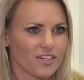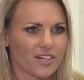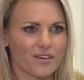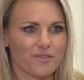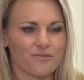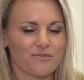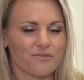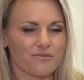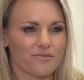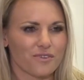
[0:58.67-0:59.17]
trying
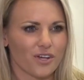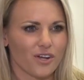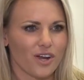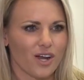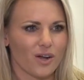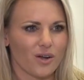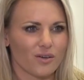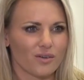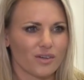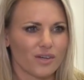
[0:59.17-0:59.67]
to
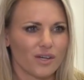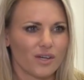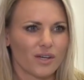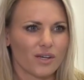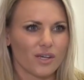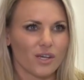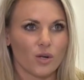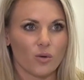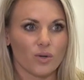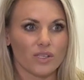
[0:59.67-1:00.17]
figure out,
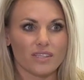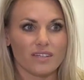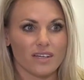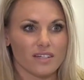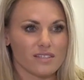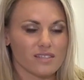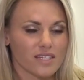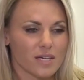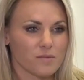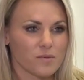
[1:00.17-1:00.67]
you know, what the
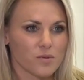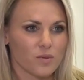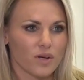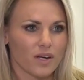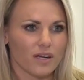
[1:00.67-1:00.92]
next steps